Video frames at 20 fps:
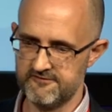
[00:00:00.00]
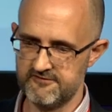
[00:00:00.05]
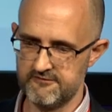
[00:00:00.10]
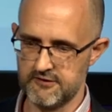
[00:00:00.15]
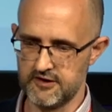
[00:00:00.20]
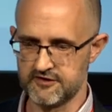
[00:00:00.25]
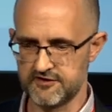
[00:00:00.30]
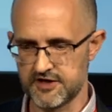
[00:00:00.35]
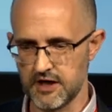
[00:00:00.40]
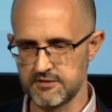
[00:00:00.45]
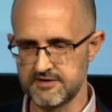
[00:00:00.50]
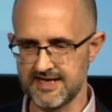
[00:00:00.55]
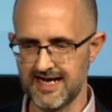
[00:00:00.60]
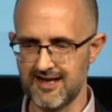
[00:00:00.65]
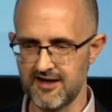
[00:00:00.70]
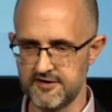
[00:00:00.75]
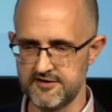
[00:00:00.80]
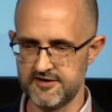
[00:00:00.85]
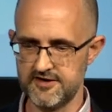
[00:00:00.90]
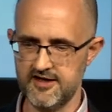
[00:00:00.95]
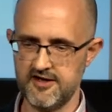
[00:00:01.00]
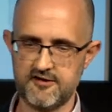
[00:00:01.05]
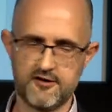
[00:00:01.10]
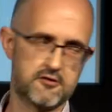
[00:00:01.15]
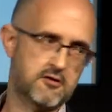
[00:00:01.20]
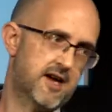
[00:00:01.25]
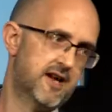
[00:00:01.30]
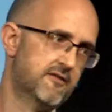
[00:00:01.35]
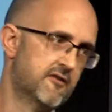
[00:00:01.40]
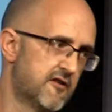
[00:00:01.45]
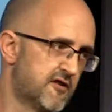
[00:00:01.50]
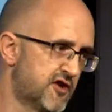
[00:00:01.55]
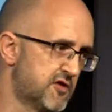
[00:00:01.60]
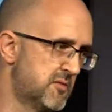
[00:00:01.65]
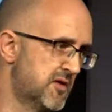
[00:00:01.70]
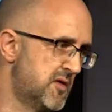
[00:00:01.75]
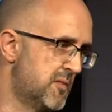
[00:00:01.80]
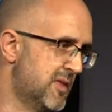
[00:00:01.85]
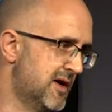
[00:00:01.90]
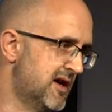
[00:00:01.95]
the totality is greater than the sum
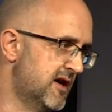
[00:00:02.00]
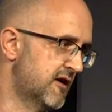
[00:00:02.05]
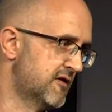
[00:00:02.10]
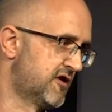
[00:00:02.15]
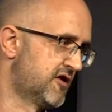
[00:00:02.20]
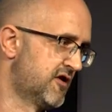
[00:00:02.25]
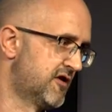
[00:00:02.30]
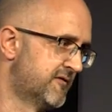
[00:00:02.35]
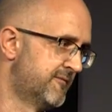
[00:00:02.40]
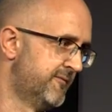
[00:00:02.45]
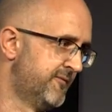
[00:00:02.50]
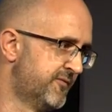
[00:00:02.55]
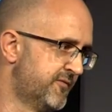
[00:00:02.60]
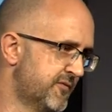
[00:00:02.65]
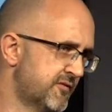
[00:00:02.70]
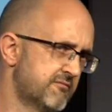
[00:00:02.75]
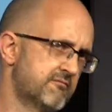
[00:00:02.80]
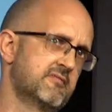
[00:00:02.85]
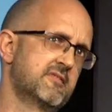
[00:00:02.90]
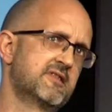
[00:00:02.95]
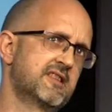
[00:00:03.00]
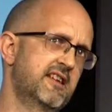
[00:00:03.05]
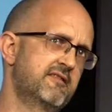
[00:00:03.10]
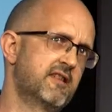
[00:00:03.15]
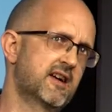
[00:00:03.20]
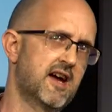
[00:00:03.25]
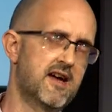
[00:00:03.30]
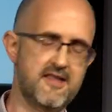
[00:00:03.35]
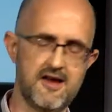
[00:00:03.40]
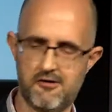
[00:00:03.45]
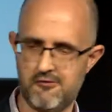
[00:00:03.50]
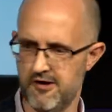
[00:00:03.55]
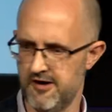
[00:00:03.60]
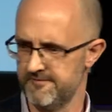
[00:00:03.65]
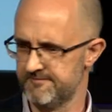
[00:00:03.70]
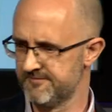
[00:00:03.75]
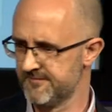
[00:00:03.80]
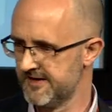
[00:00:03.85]
of the parts, if I get that right.